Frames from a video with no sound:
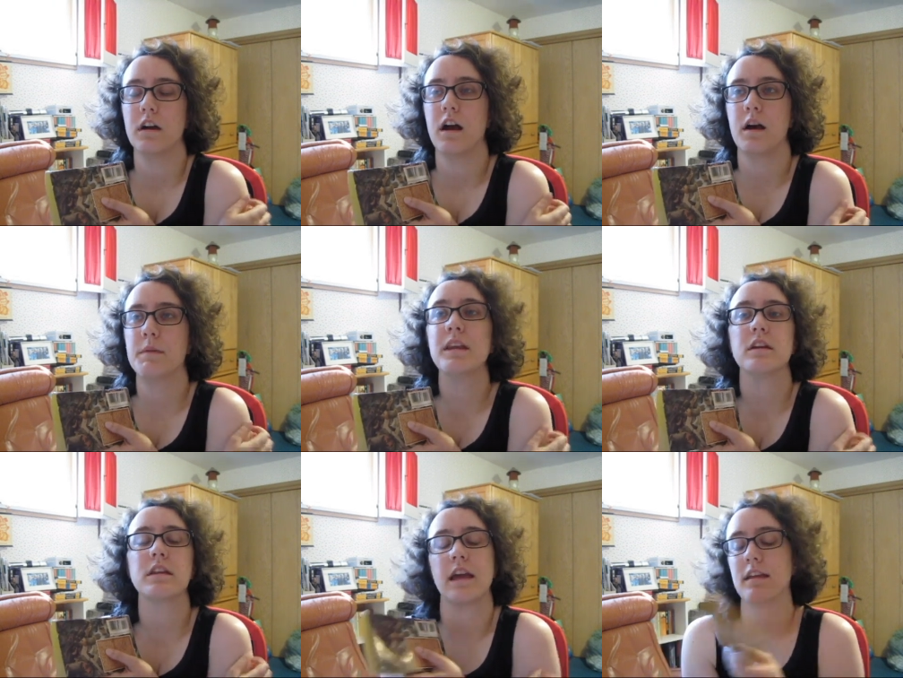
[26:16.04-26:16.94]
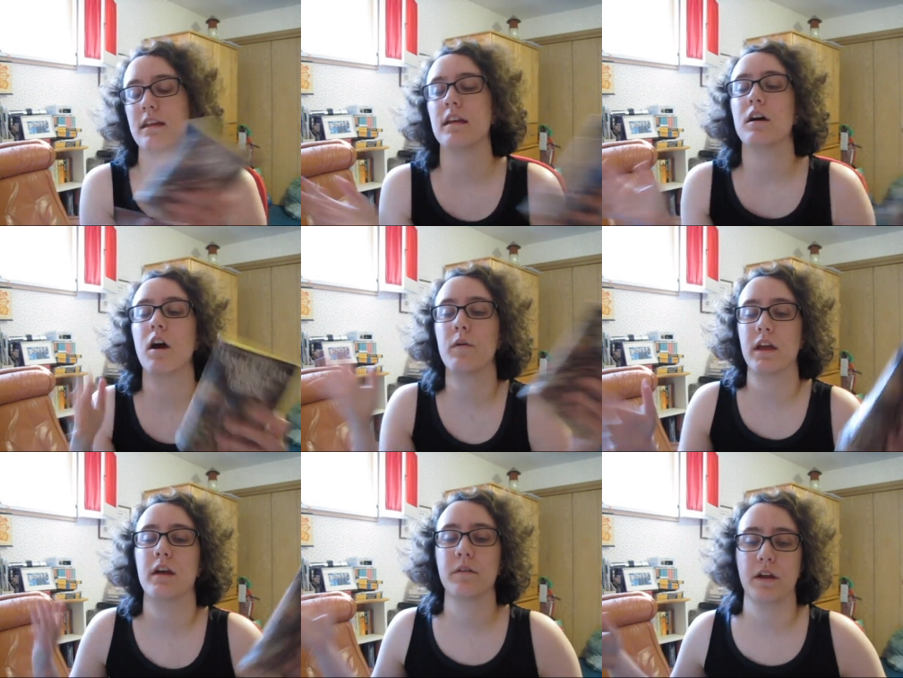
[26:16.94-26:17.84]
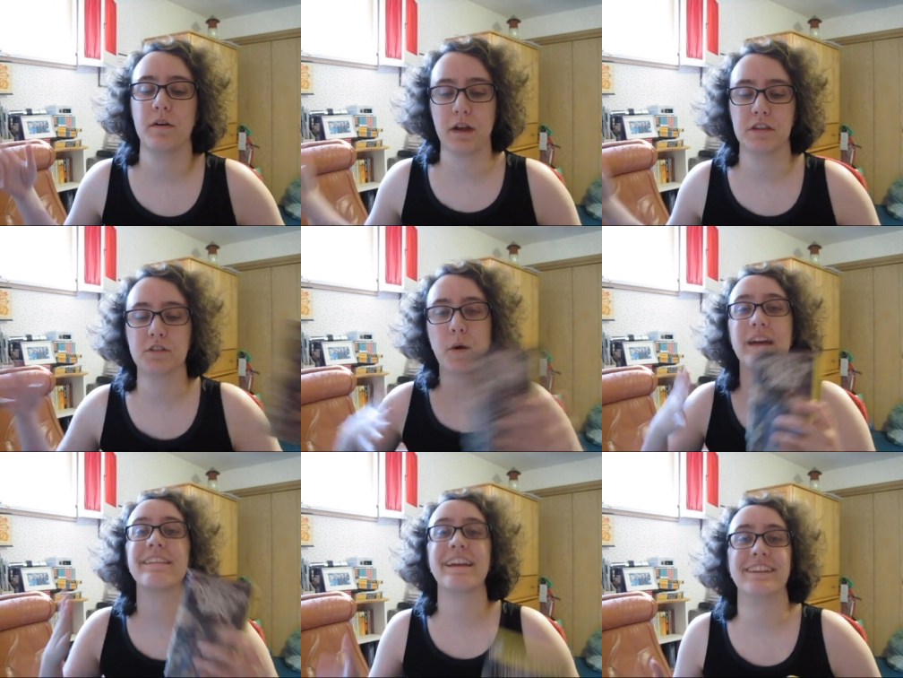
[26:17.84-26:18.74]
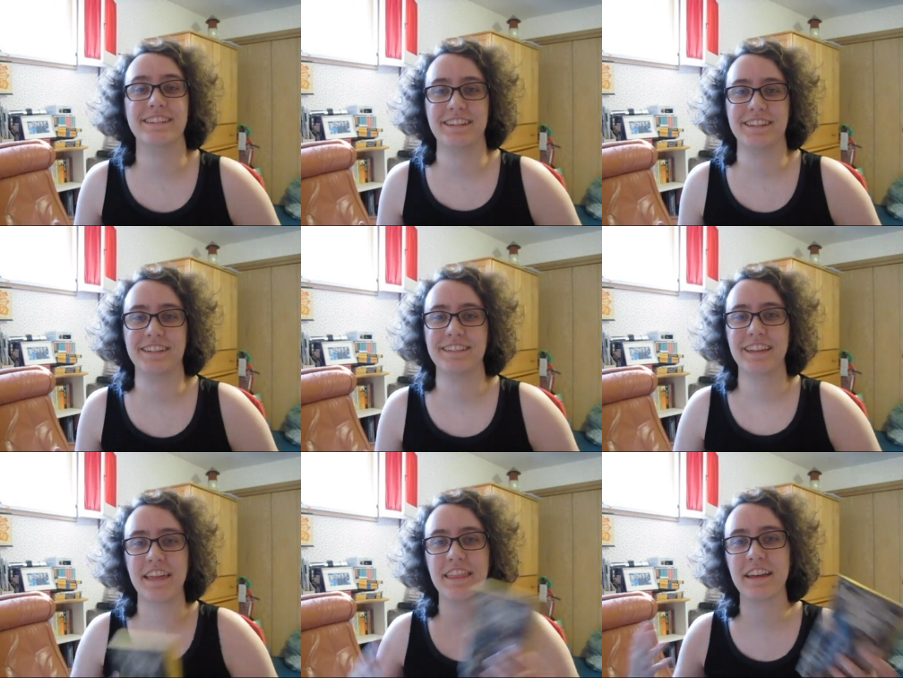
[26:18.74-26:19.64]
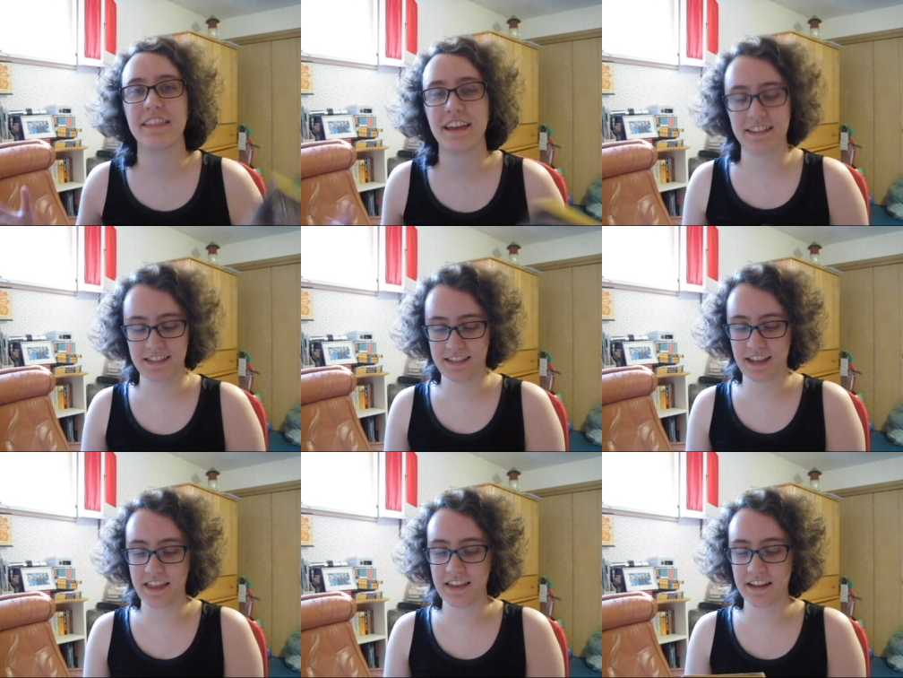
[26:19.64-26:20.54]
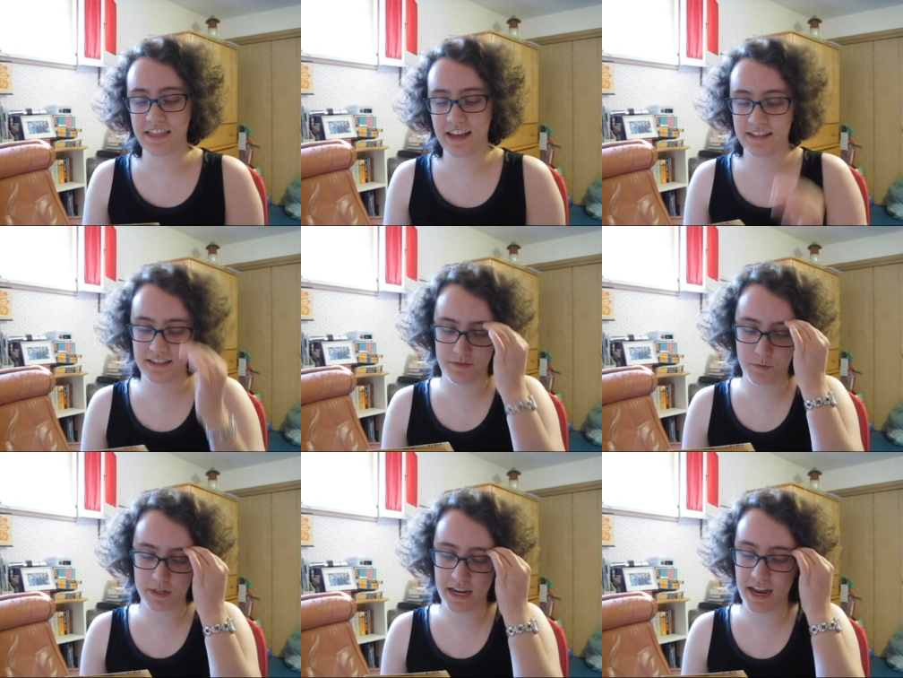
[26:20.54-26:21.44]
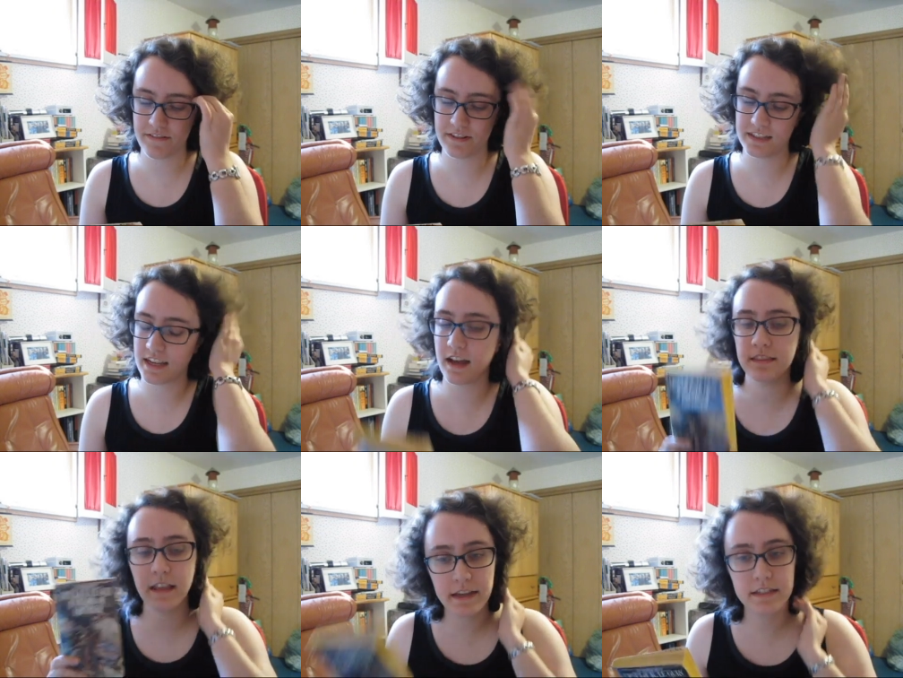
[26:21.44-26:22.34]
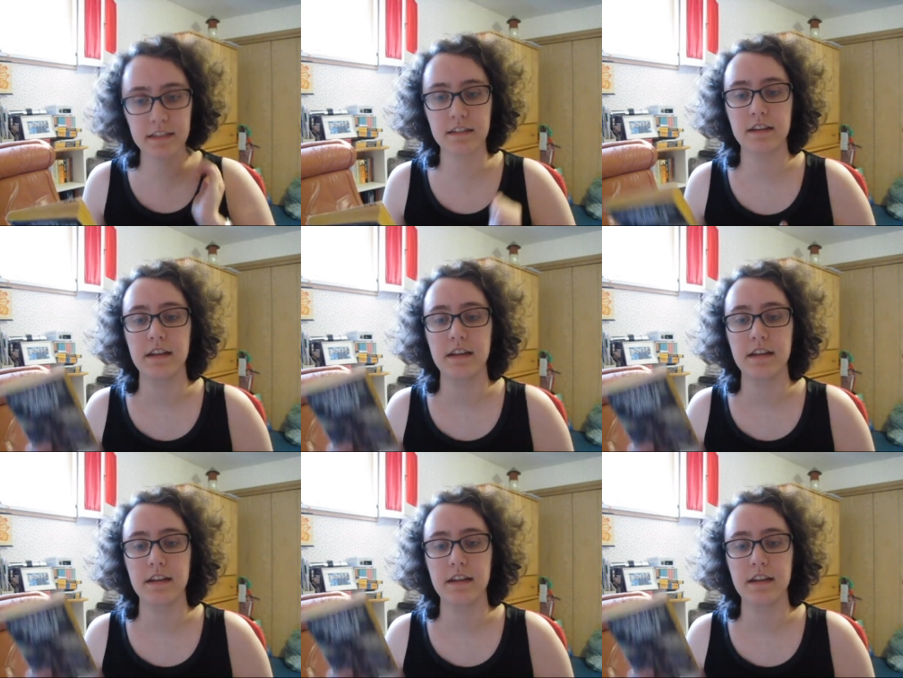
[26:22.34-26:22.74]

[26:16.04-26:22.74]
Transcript: Yeah. Okay. So I liked it. I think that's what I have to say. I liked it.